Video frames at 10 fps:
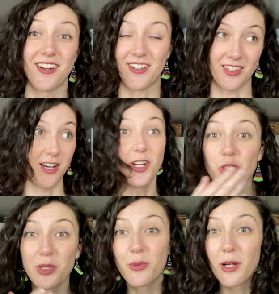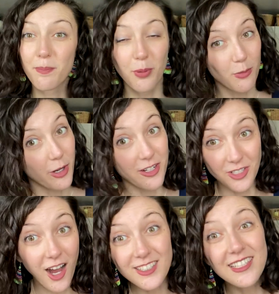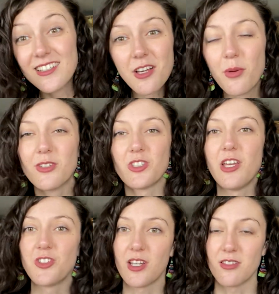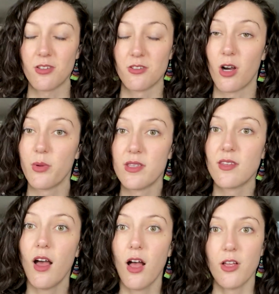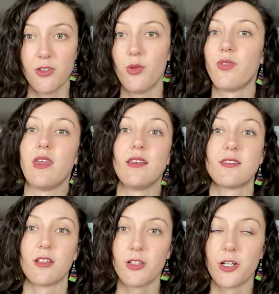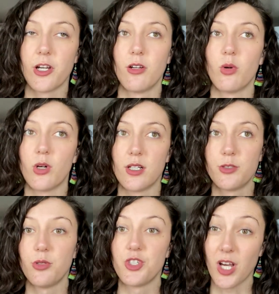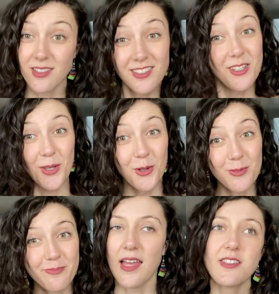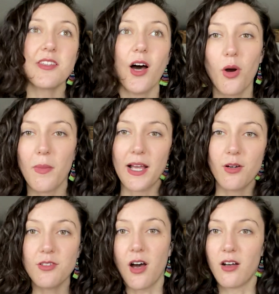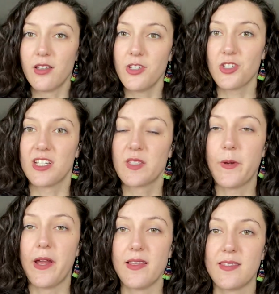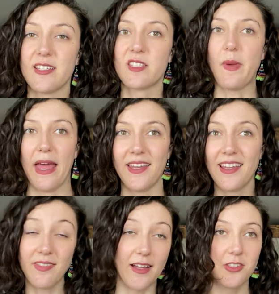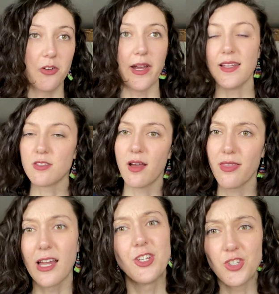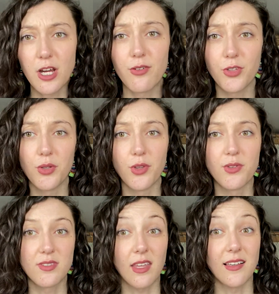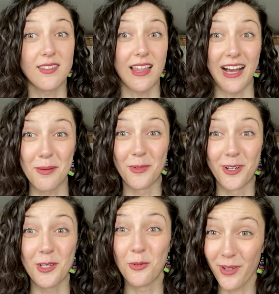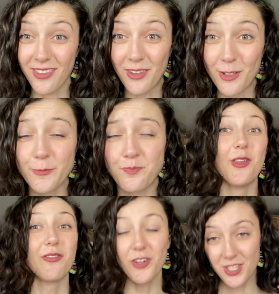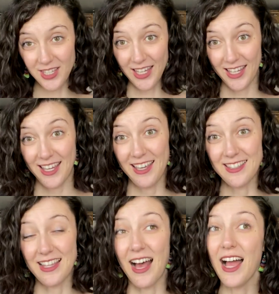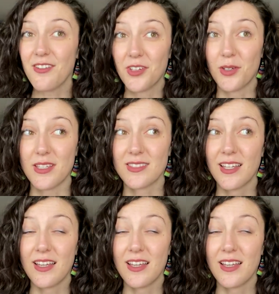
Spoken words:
The country we're docked in is always changing. And so there's always new things to learn or to adjust to. And so my own knowledge and experience is expanding, and that's great. And so I thought I'd share a few of those things that I'm learning with you. The first thing is that I have noticed